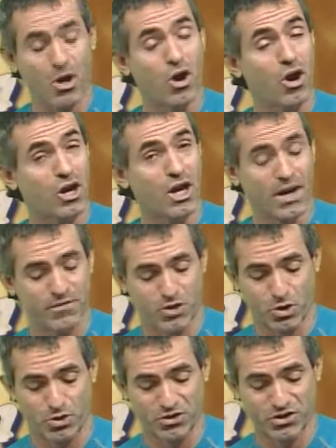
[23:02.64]
Archive
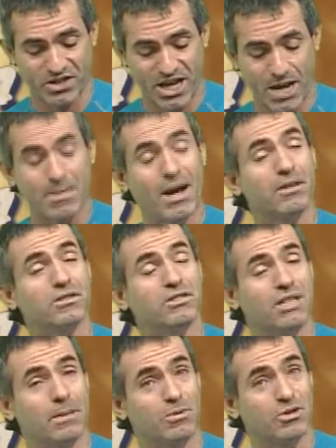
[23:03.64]
Journal. This just came out
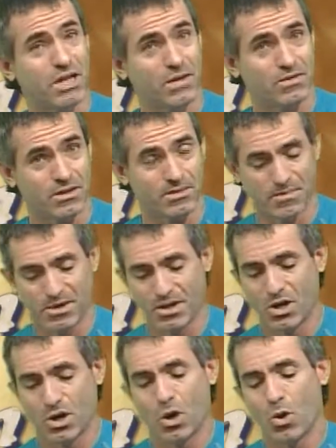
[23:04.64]
December 7th.
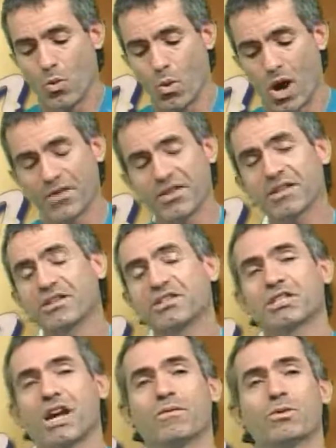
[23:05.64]
What they
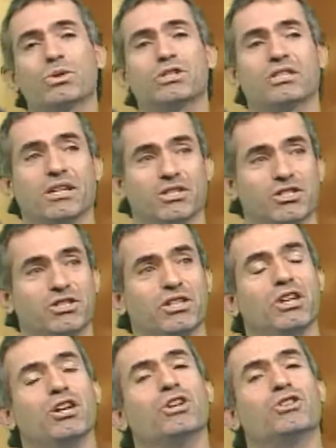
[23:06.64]
discovered was this
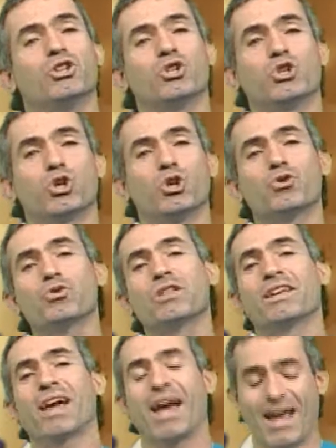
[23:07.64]
the children
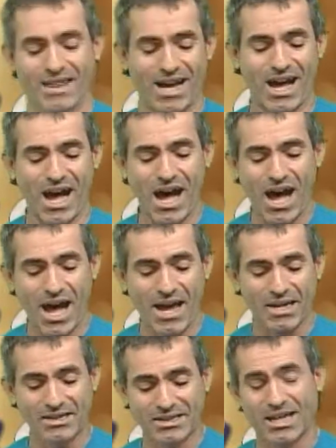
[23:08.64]
that had the
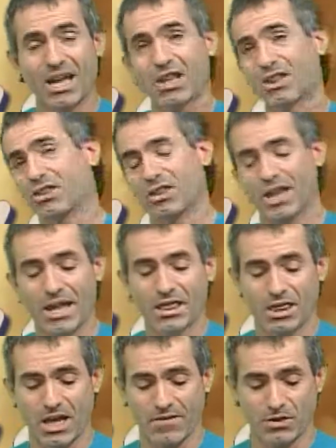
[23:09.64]
highest lead
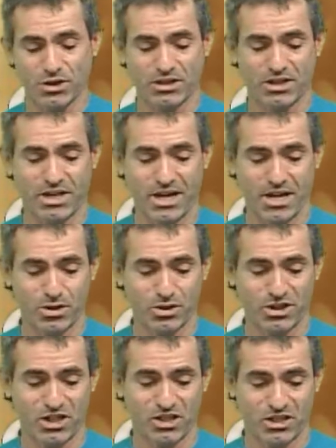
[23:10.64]
levels in their
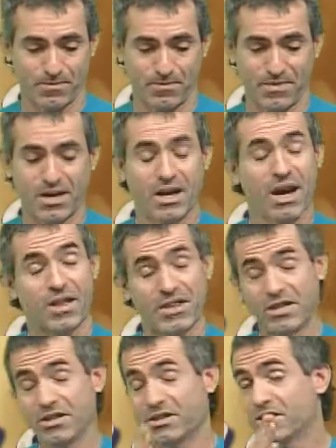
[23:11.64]
system, and
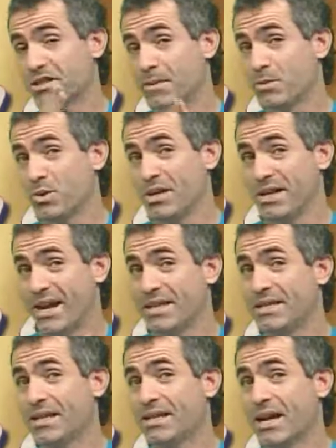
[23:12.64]
they did this study between
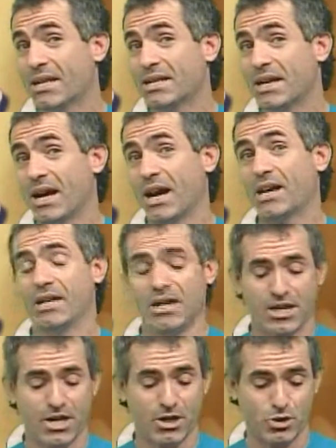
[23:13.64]

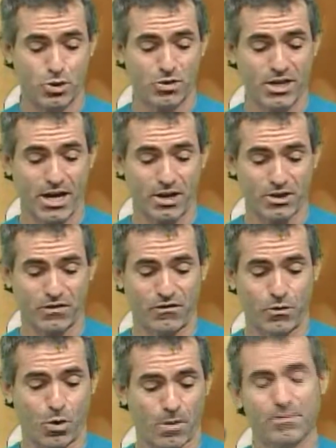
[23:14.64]
1999 and
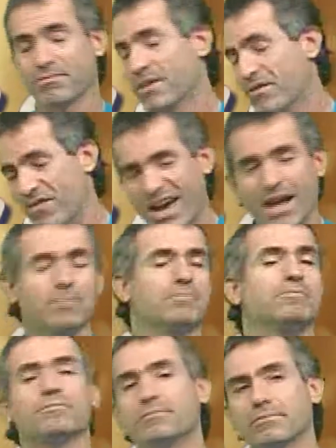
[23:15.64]
2004. In
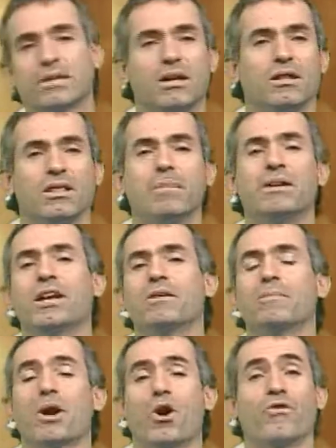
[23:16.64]
fact, let me not
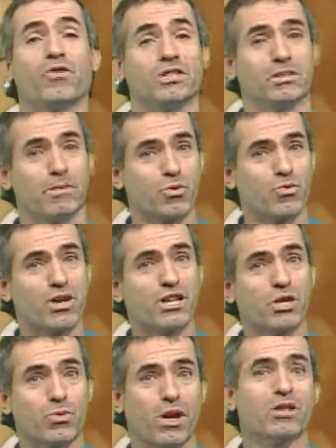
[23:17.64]
even paraphrase, let me read
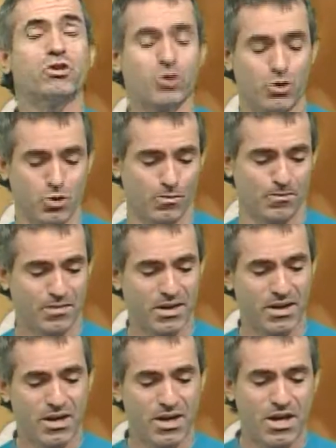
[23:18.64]
it directly to you.
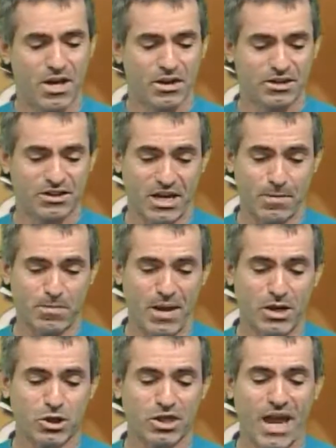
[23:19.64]
It said
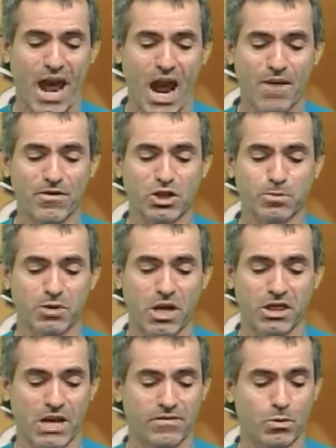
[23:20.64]
the average
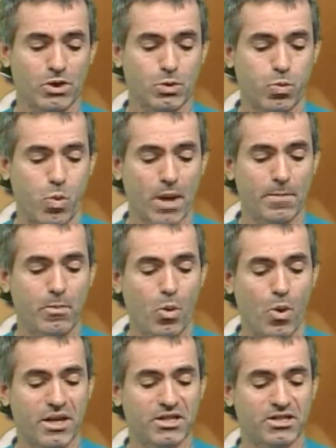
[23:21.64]
blood level was
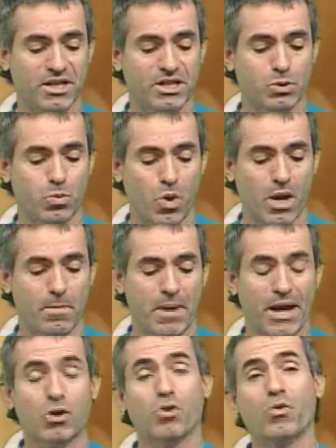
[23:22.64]
1.61
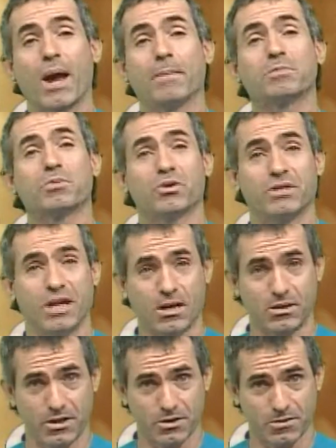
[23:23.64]
micrograms per
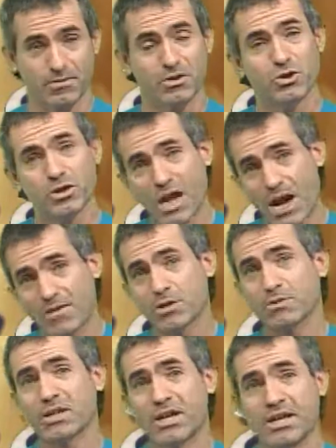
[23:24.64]
deciliter. So the
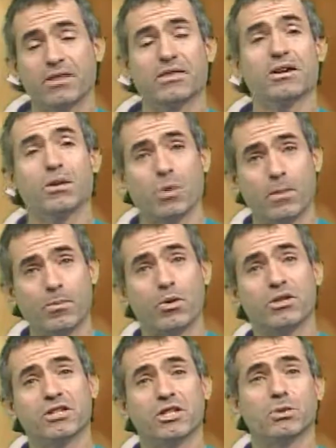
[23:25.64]
average kid out there had
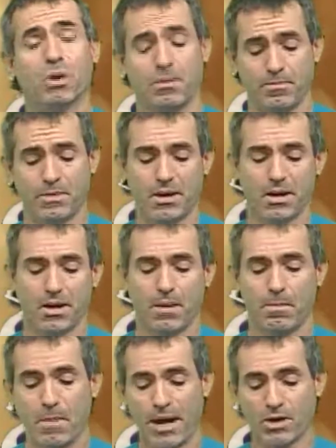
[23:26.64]
1.61
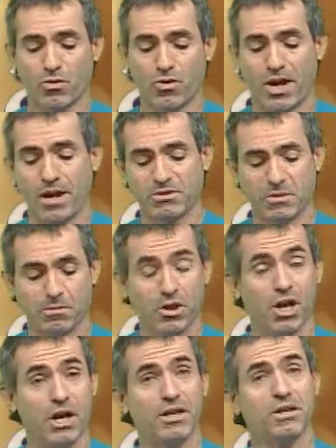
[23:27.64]
micrograms of
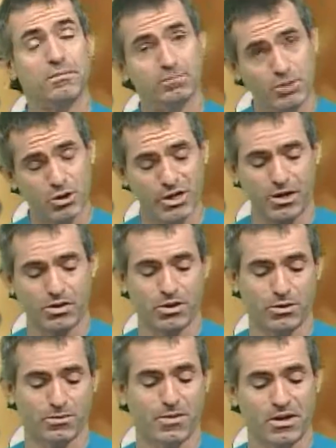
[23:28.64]
blood per
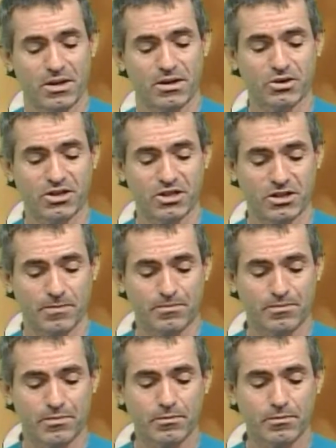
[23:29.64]
deciliter in their system.